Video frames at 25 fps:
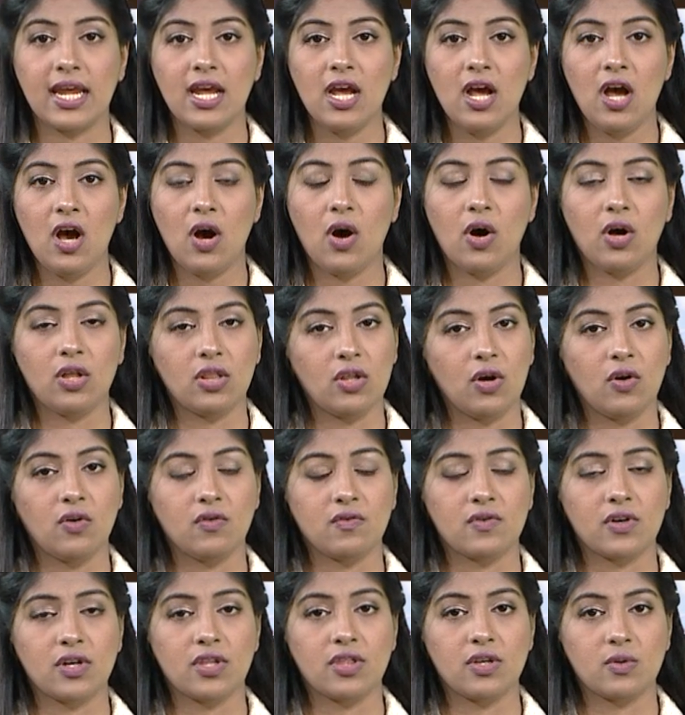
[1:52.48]
all
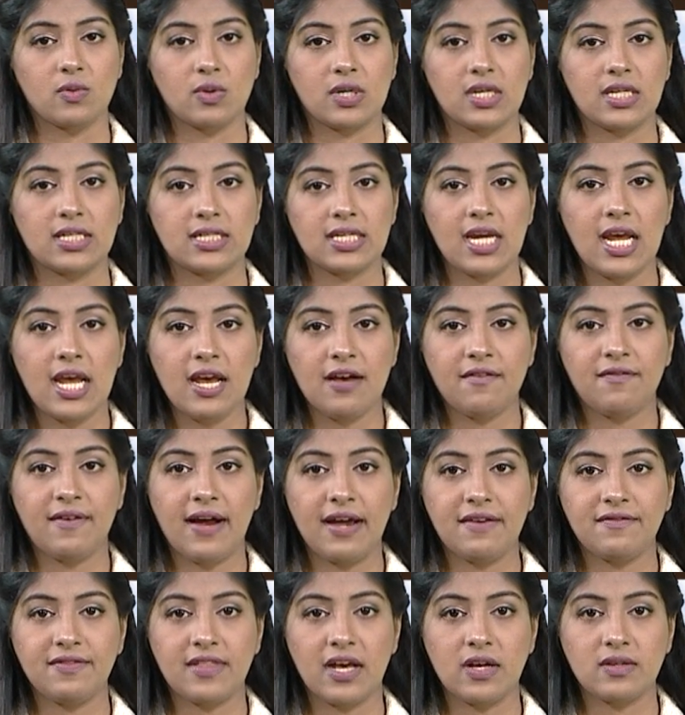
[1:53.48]
over the world.
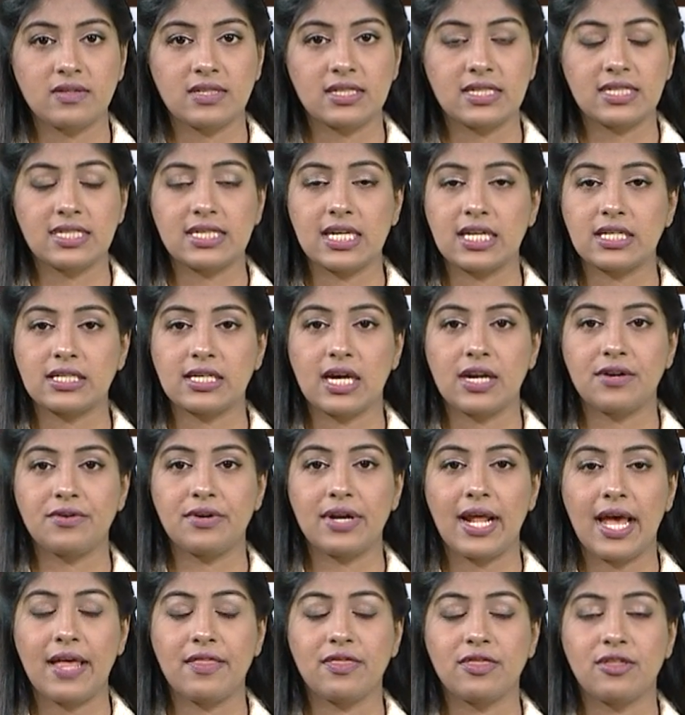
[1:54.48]

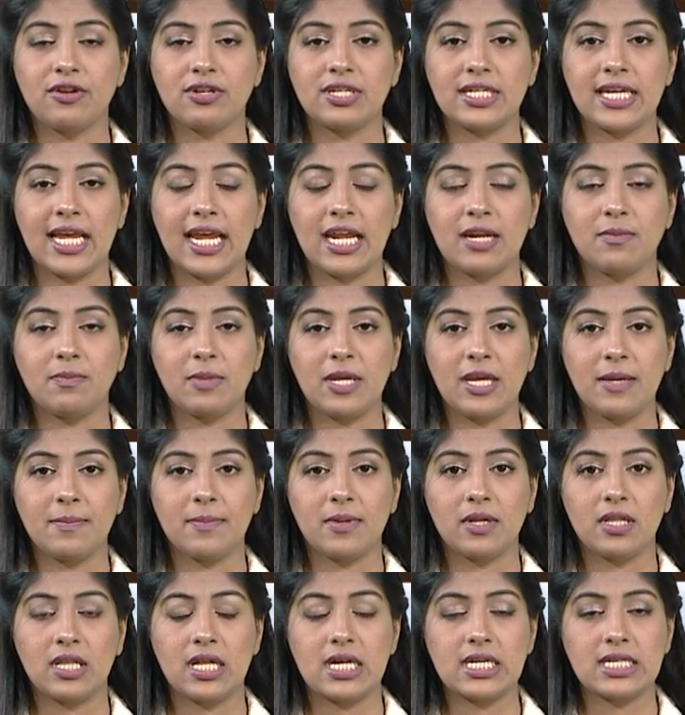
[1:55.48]
5,638
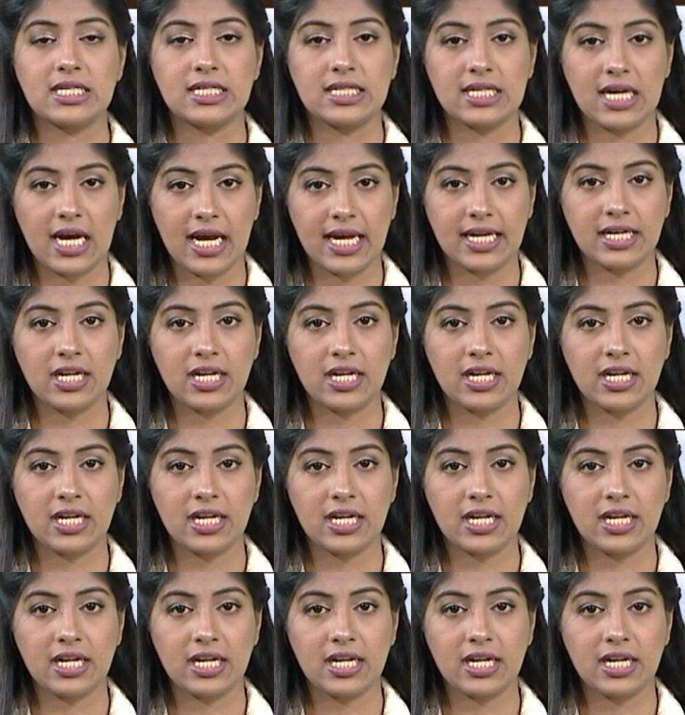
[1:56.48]
people died.